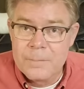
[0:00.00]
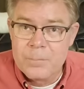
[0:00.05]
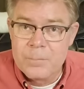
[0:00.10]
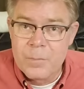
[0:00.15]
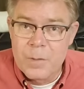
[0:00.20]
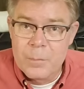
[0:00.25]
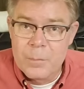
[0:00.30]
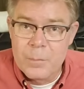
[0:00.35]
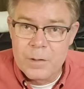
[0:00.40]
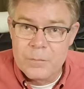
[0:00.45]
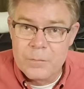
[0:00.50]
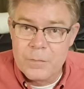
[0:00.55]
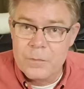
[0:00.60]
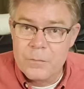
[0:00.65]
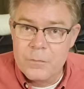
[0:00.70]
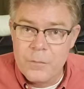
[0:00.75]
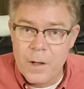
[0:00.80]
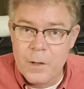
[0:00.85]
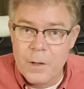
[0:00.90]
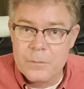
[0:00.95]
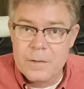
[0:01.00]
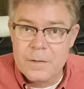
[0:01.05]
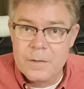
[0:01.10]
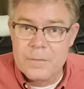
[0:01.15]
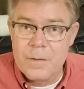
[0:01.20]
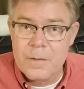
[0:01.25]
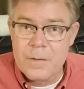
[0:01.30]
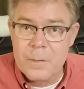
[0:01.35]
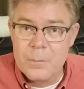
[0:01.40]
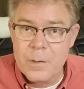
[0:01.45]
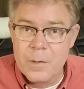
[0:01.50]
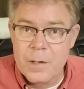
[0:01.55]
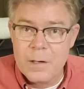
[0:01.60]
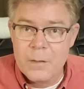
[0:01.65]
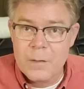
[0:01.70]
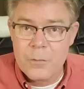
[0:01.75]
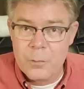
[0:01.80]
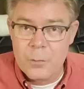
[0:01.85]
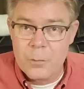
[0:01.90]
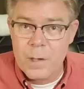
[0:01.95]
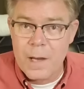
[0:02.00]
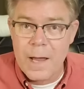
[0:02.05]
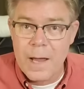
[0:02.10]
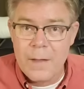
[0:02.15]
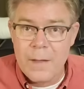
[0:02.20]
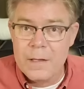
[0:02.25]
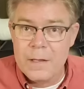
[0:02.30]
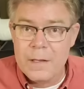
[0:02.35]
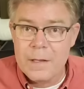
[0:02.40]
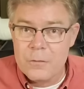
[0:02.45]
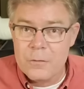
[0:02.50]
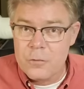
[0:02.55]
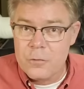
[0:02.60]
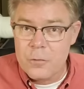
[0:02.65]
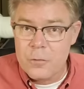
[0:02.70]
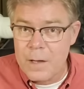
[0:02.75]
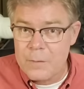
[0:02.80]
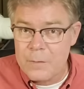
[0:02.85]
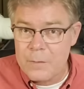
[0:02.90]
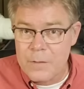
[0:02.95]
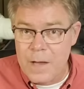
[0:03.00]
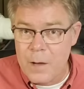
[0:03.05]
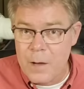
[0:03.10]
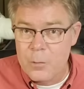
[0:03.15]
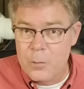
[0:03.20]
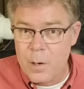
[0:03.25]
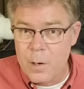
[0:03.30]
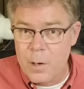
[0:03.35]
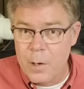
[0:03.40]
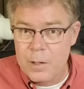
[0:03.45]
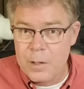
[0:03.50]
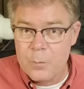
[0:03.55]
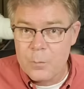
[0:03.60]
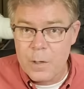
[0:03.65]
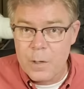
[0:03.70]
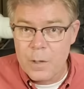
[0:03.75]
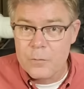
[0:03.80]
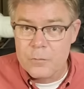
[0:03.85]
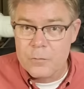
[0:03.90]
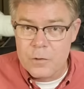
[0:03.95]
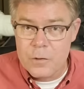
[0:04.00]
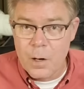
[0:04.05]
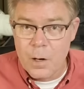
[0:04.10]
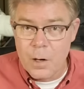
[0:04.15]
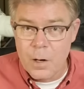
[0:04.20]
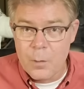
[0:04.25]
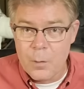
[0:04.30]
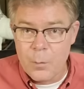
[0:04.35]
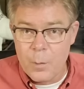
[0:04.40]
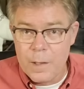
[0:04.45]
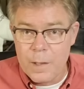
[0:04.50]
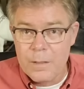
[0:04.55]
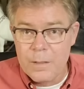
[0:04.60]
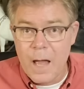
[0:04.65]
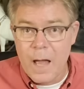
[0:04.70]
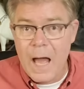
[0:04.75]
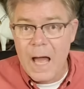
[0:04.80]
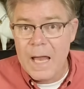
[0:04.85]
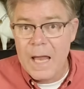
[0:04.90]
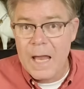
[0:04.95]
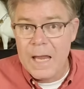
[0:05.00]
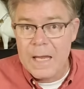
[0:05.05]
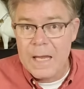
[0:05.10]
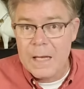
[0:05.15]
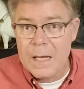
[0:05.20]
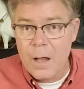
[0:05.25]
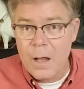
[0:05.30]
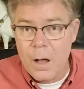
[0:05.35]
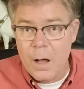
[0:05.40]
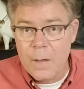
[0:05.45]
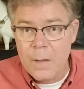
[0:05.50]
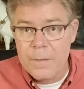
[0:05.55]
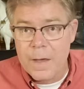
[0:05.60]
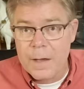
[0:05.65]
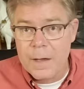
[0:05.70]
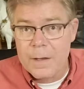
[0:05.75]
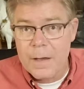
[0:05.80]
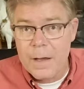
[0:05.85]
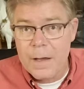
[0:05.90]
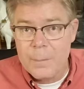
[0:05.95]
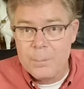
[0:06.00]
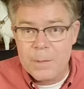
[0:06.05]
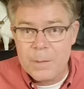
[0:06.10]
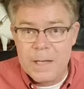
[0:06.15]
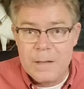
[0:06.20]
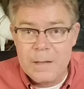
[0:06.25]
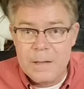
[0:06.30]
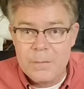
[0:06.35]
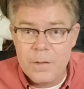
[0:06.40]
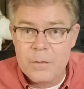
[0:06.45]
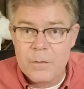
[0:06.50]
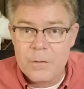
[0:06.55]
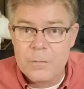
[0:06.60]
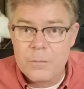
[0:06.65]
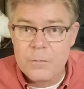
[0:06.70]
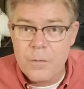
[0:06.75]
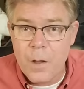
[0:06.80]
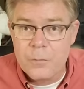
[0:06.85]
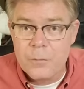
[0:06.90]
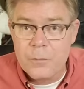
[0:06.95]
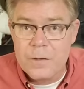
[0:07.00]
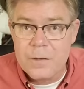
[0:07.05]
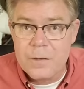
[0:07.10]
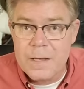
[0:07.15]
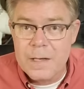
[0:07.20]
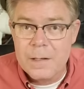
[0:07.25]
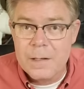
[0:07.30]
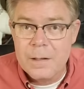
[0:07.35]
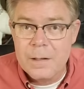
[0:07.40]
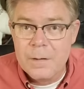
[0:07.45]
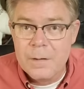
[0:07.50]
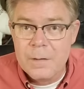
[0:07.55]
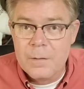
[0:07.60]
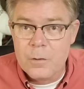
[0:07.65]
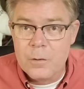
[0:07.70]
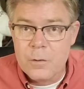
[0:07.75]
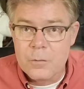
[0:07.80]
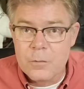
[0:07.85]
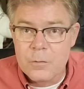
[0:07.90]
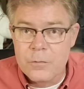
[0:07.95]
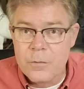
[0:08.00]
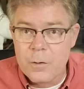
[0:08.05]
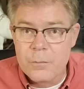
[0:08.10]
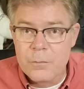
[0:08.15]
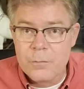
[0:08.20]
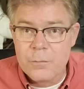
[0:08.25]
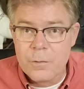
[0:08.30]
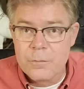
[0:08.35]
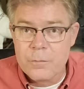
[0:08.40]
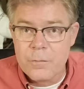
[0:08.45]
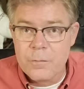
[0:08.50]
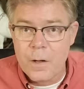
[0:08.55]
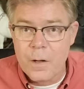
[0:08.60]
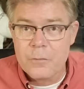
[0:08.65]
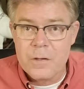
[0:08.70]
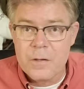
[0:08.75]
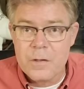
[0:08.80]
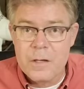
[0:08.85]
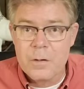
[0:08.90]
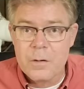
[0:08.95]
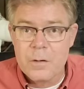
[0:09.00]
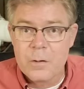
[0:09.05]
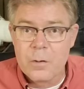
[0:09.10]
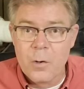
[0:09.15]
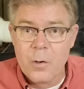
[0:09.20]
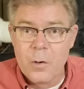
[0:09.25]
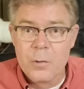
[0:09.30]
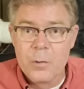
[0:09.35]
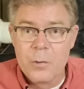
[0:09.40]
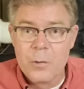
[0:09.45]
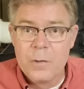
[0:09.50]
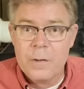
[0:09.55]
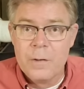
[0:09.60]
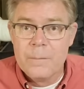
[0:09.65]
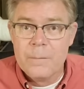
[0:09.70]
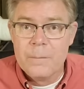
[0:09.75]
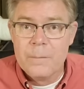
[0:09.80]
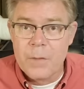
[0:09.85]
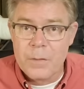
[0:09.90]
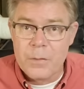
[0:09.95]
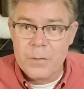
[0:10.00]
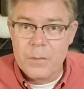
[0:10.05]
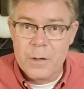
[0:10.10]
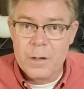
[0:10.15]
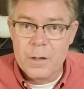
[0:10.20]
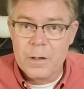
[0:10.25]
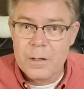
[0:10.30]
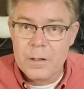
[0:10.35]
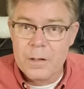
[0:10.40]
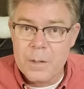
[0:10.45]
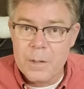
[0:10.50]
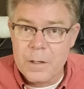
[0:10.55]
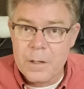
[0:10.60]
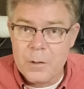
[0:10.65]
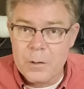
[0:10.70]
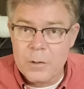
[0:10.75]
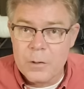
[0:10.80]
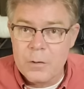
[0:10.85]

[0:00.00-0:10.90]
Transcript: but if it's vaulted somewhere, the reality is you have counterparty risk. You are relying on the company that's vaulting your silver, vaulting your gold, that they're going to be good to